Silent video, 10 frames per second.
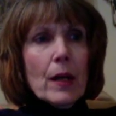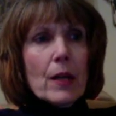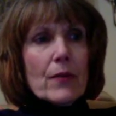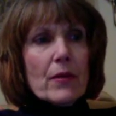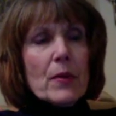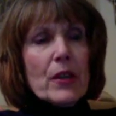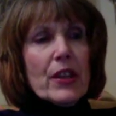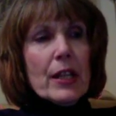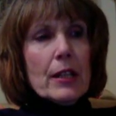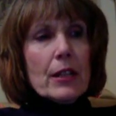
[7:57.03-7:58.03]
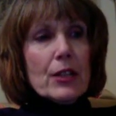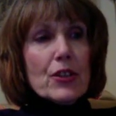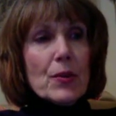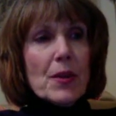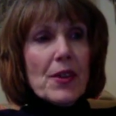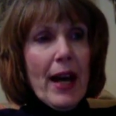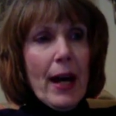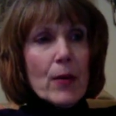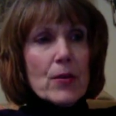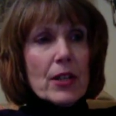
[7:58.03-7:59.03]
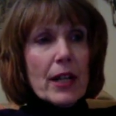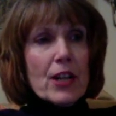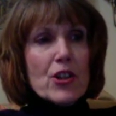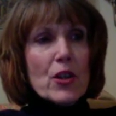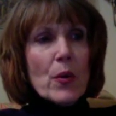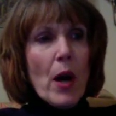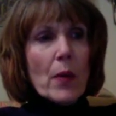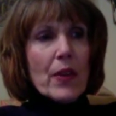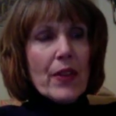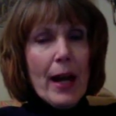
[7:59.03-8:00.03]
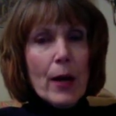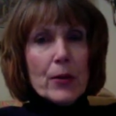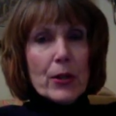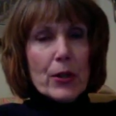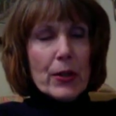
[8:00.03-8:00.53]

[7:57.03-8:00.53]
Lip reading: from within to without, as you are without her